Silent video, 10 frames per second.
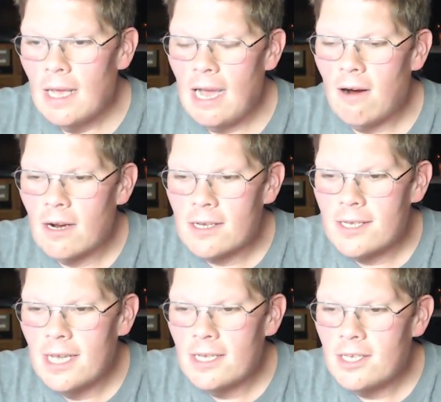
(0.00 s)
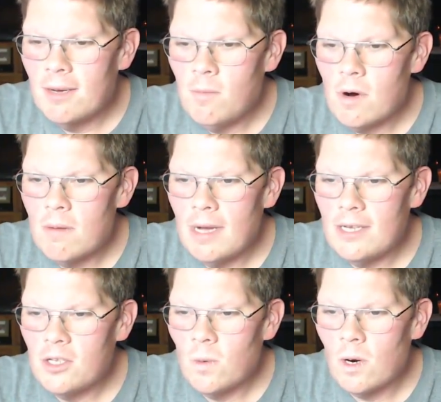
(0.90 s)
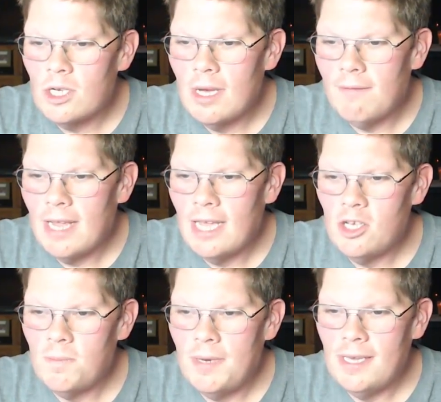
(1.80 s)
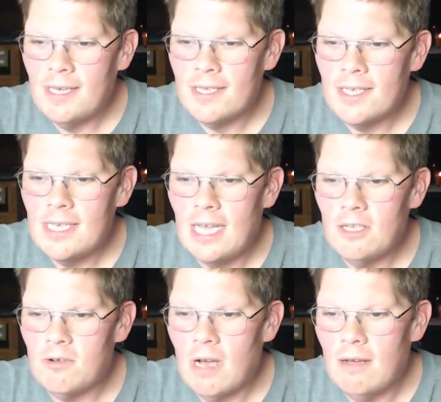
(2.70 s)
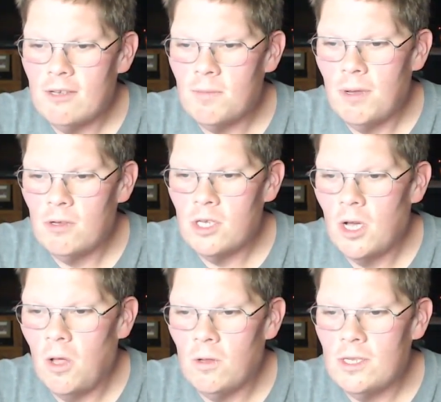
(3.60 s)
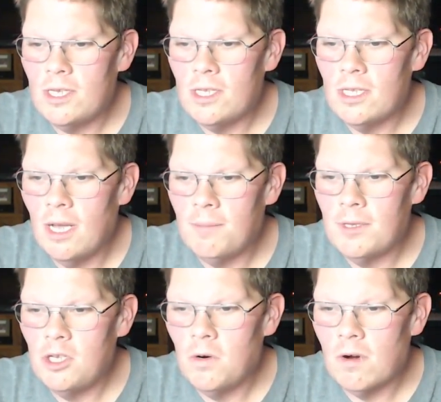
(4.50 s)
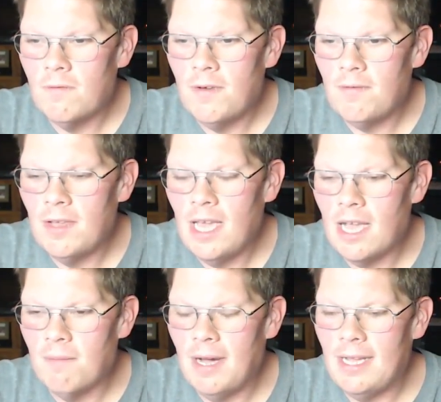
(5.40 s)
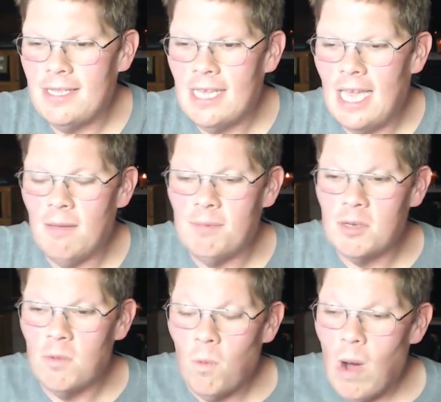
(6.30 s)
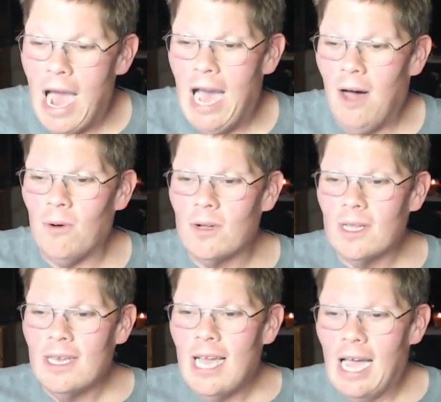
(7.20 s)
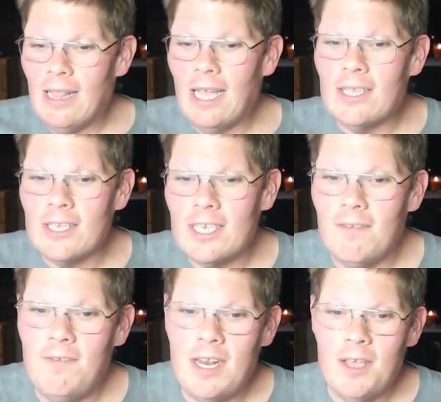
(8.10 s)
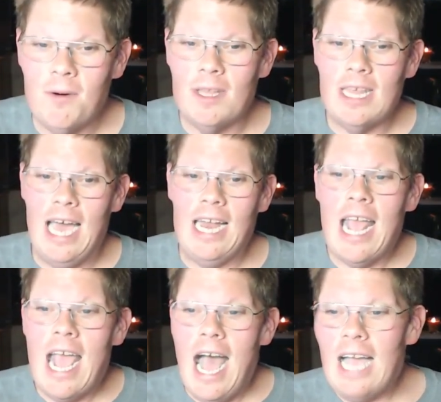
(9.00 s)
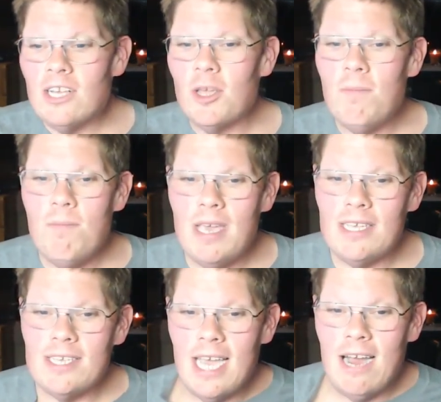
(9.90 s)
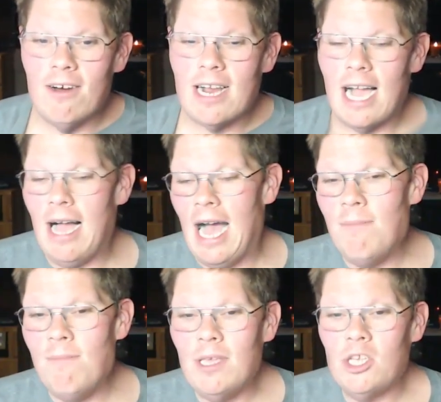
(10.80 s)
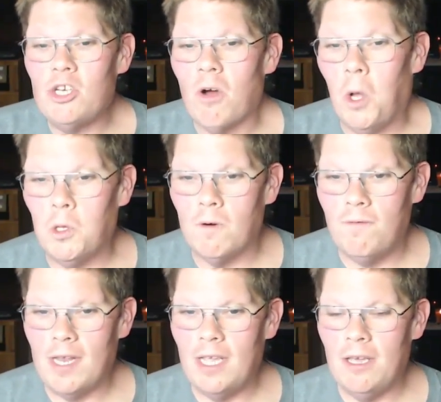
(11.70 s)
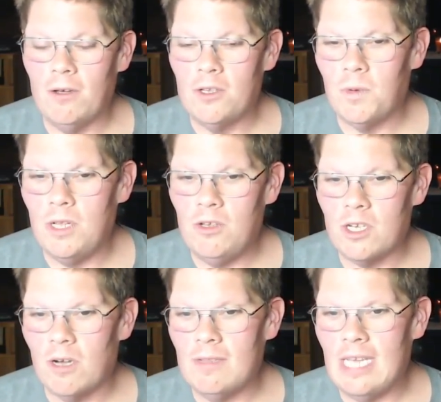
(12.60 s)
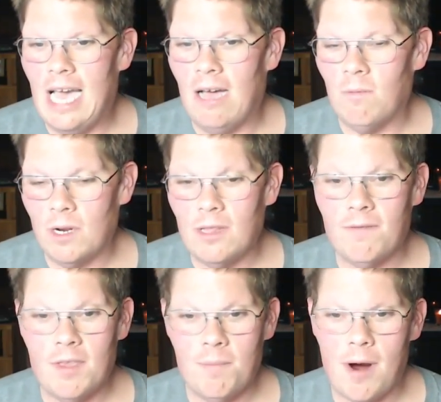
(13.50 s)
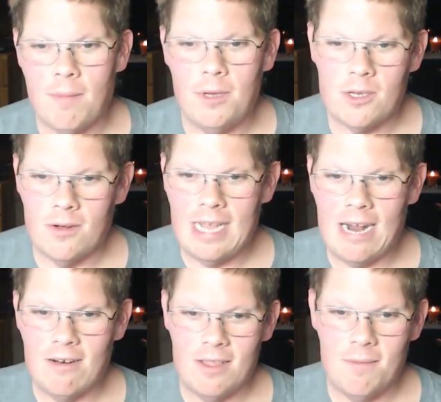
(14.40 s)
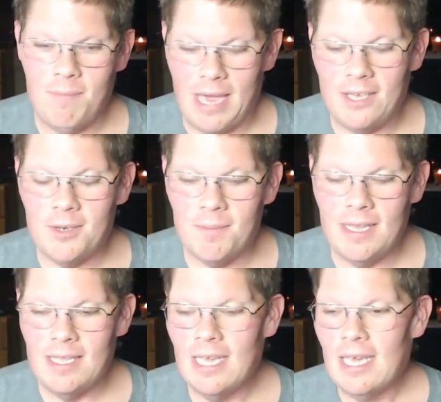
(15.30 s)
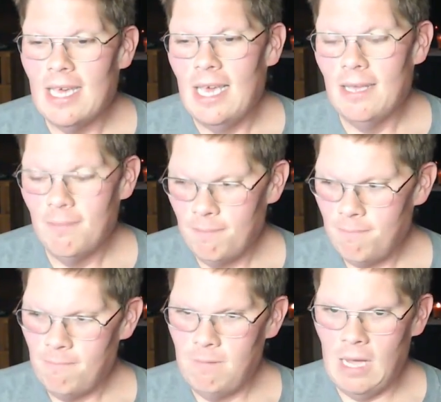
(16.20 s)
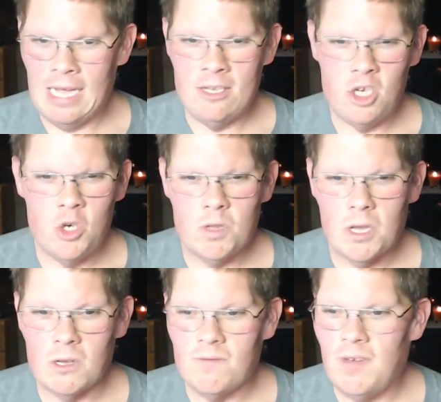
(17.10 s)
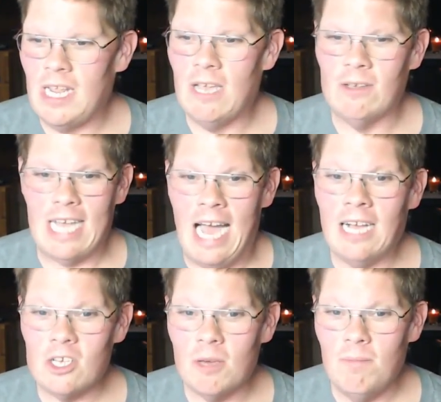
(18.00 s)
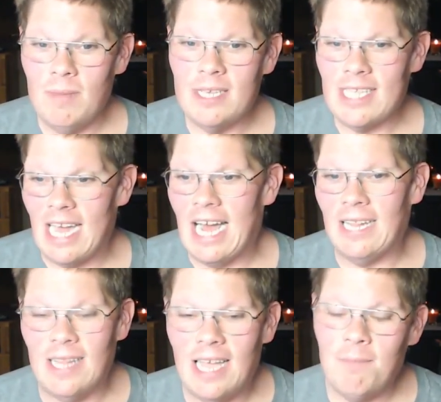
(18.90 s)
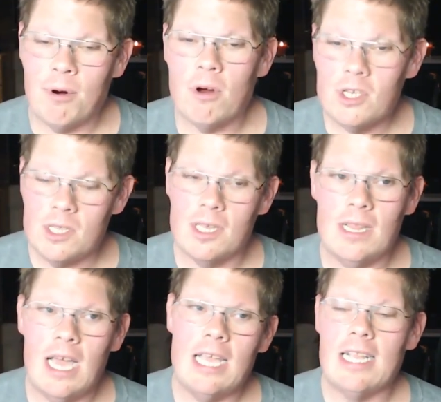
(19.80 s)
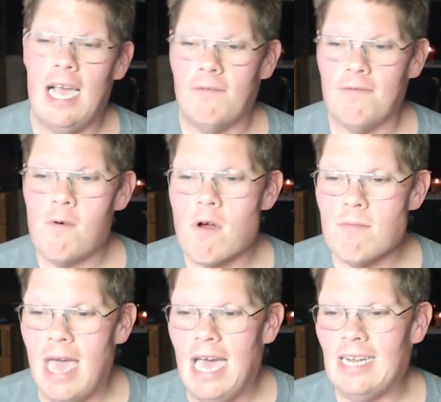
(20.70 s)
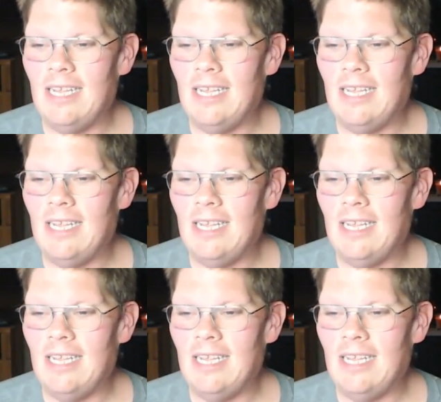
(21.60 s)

Eric says somewhere in my storage I have an HP cassette drive supposedly holds up to 250 gigabyte tapes. Wow. I'd like to see a video of that. I actually miss Eric. I miss your older videos when you used to go down when you lived in the apartment. You used to go down into the basement and shoot those videos. I actually miss that. I like personally like that format.